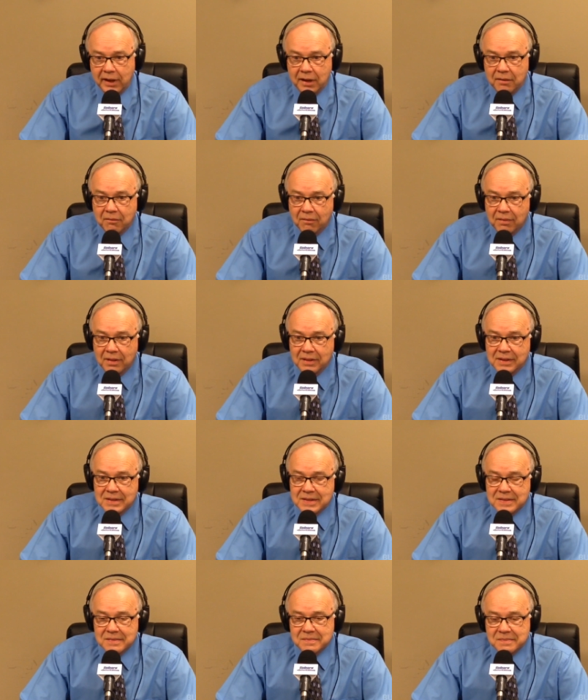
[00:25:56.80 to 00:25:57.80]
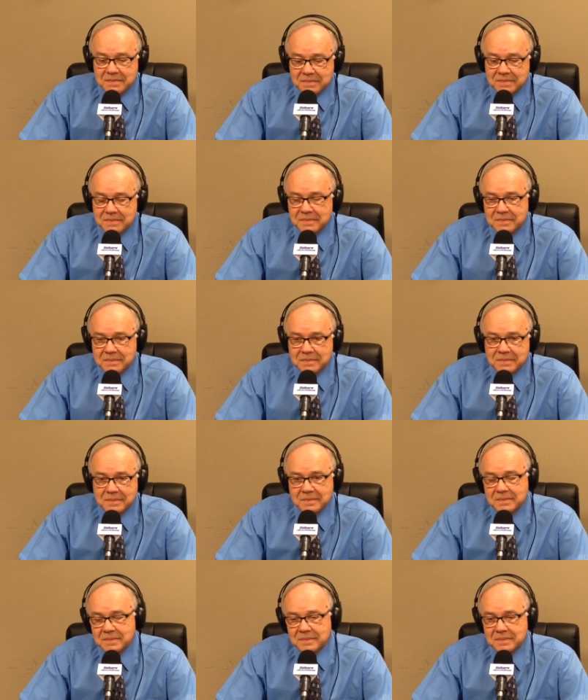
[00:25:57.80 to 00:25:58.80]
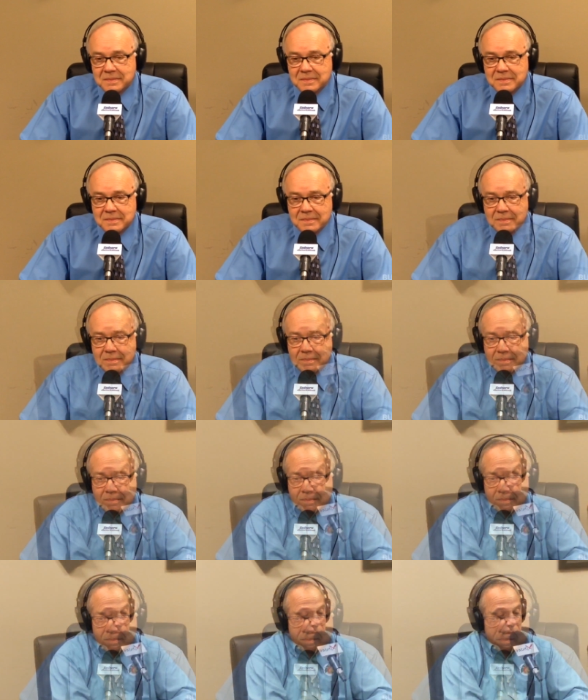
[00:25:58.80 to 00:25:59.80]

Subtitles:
About that. What happens to your plan